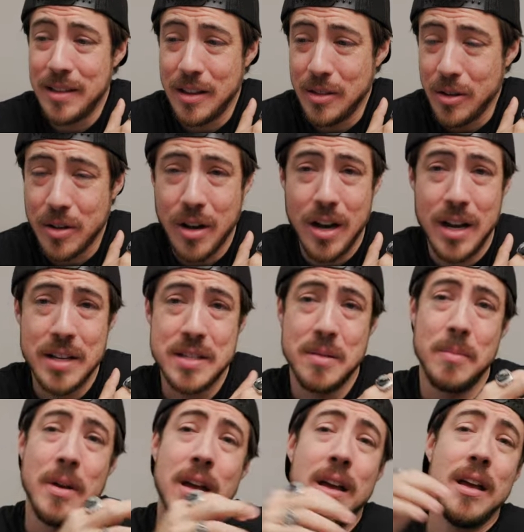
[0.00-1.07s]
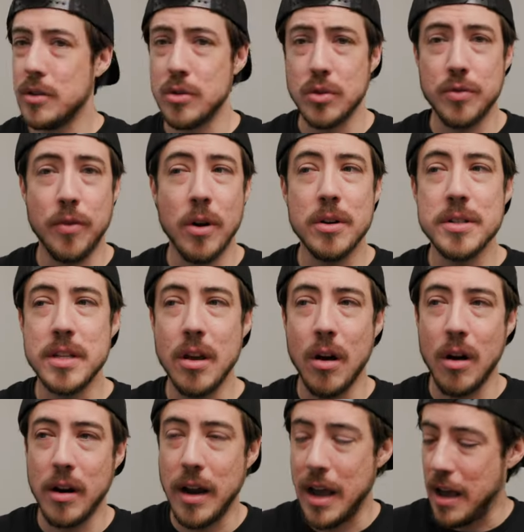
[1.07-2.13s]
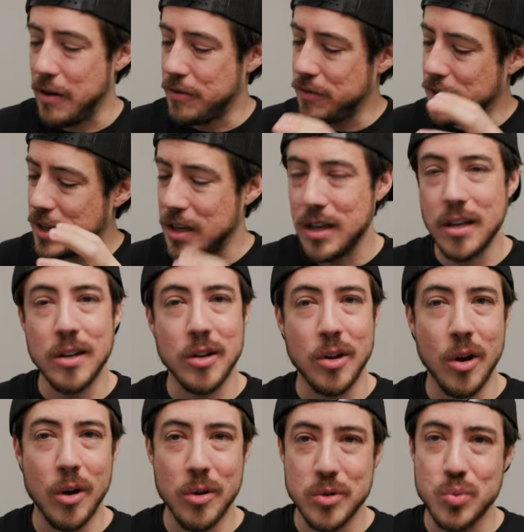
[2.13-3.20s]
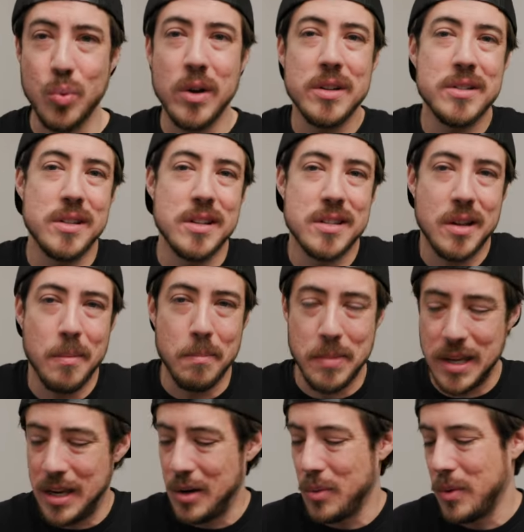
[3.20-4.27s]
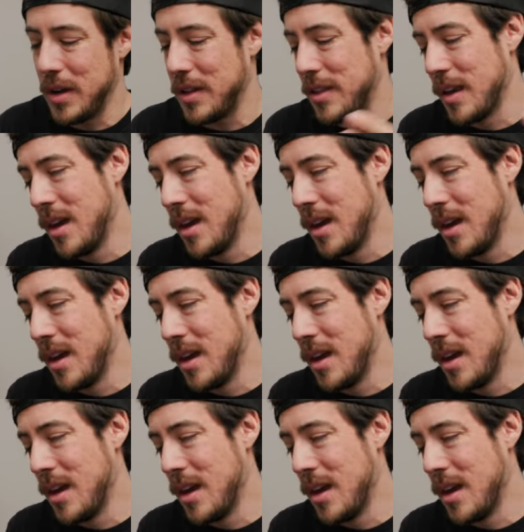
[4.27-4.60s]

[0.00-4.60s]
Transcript: They look awesome. So as far as the RF kit goes, what does this compete with?